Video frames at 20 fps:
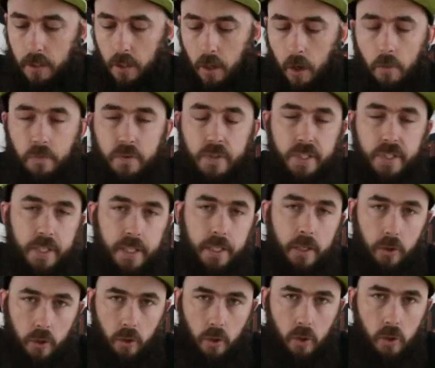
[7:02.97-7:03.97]
Obviously,
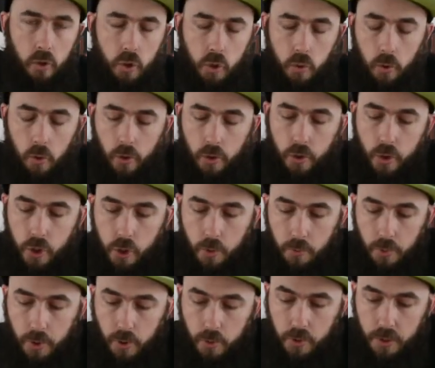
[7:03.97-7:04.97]
not all squonkers should
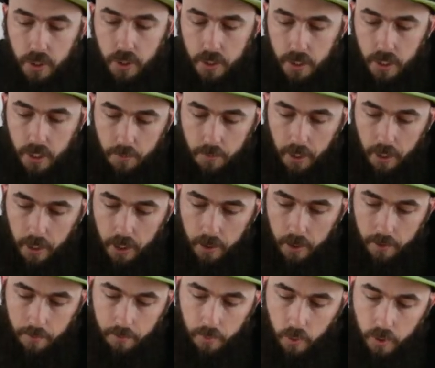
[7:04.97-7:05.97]
be used in this
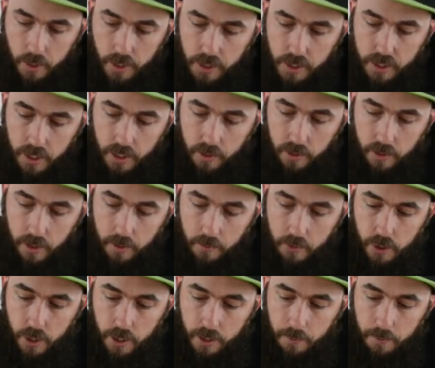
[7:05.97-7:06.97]
manner, but considering I'm
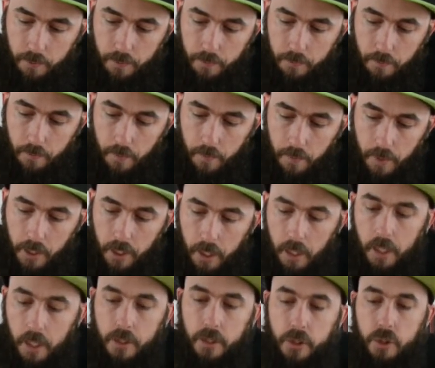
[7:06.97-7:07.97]
trying my
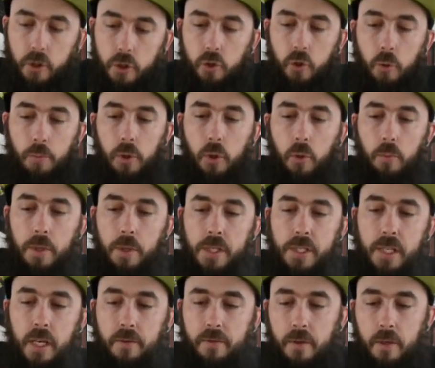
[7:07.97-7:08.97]
hardest to double up this
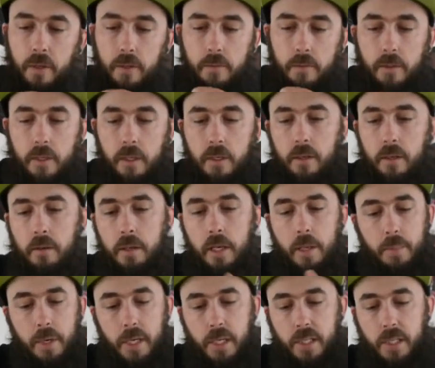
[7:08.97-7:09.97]
effort,
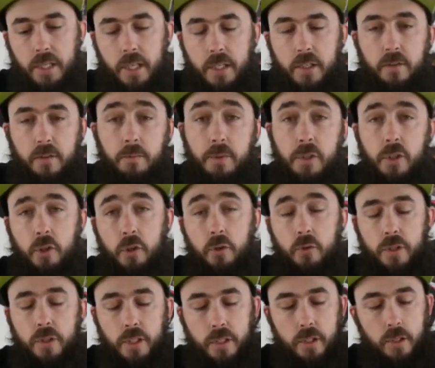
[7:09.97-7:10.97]
it made sense for me to
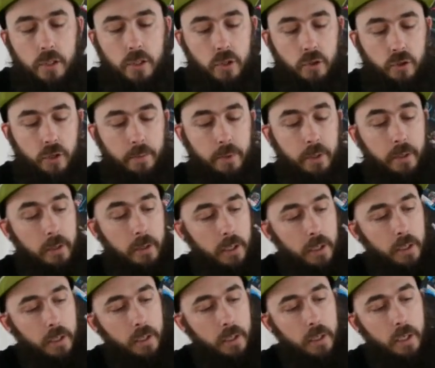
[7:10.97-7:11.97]
use this as a dripper.
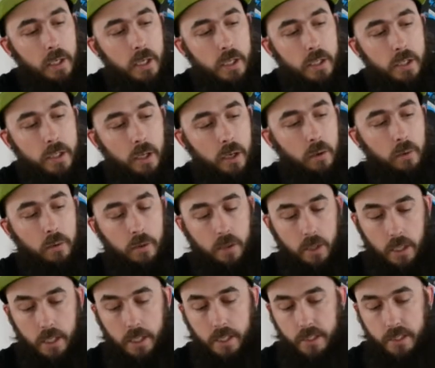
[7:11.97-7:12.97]
So
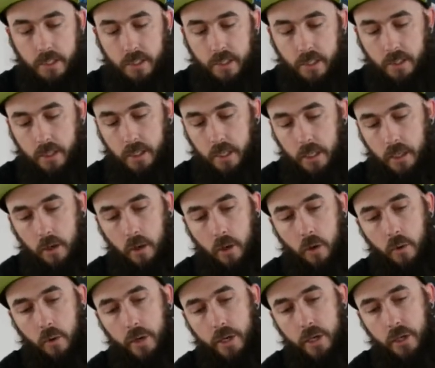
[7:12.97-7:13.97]
that's the
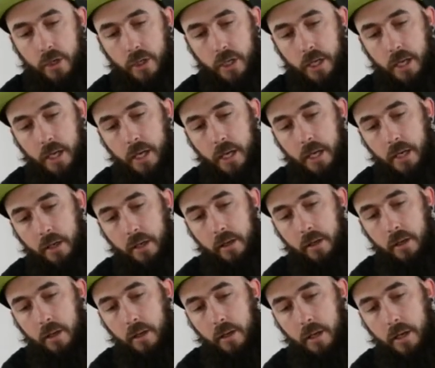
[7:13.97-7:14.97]
Orange Aid.
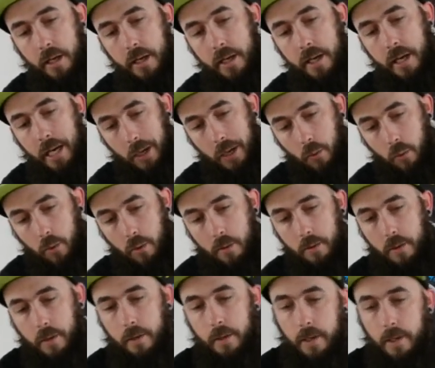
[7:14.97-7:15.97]
Now,
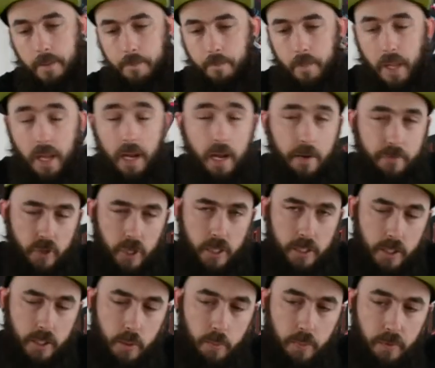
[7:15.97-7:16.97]
I've
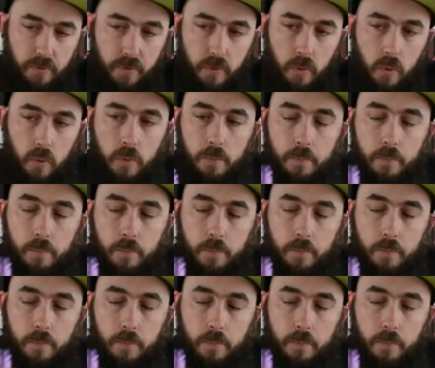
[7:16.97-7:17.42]
tried this before.